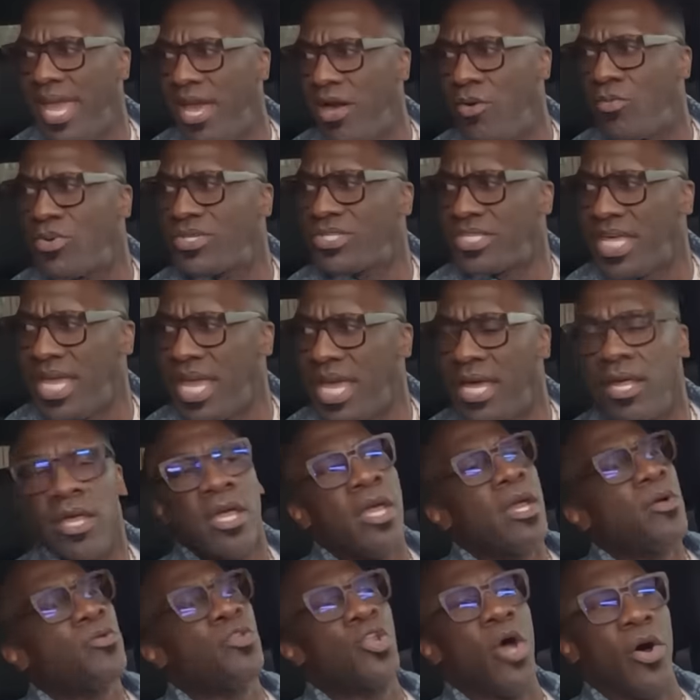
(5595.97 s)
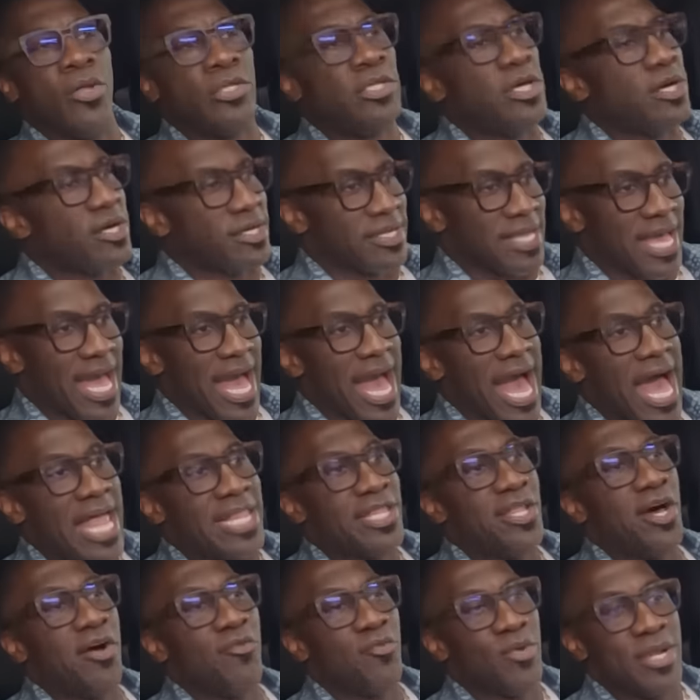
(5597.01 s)
L was it. You know, look,
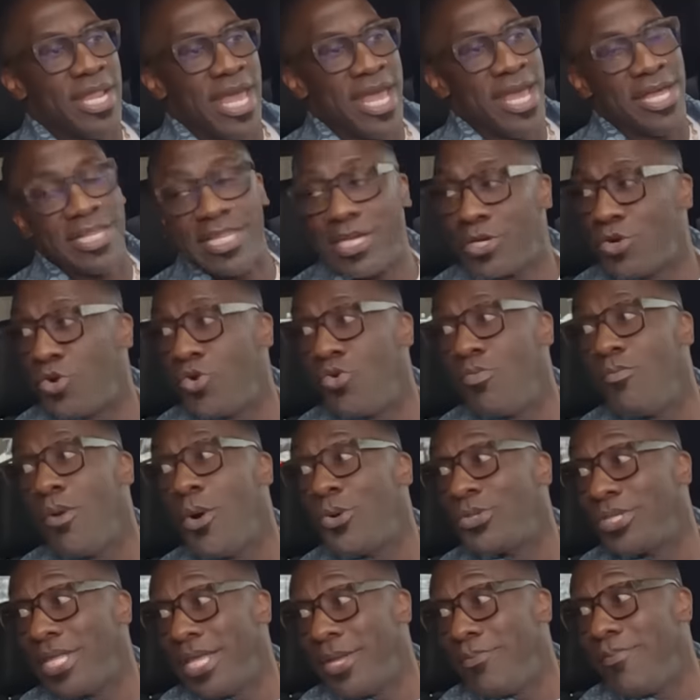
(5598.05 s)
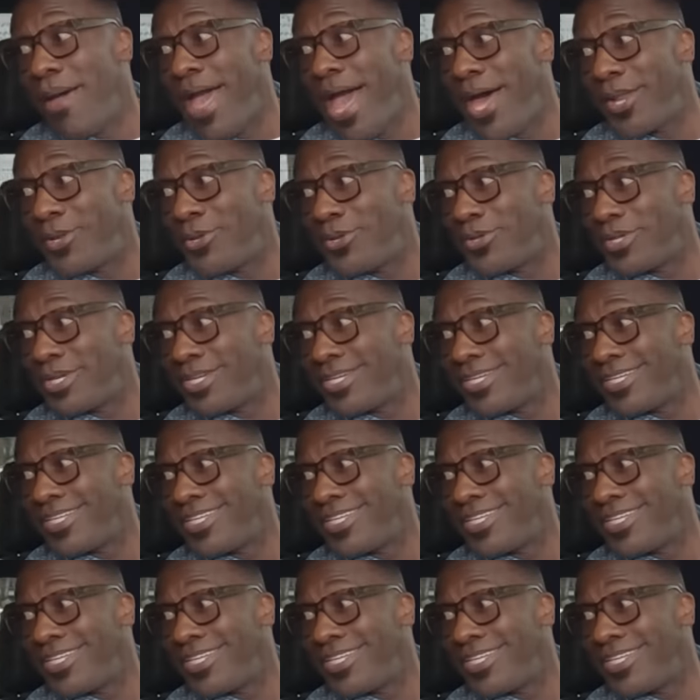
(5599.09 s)
I love when L and Kool Moe Dee battled.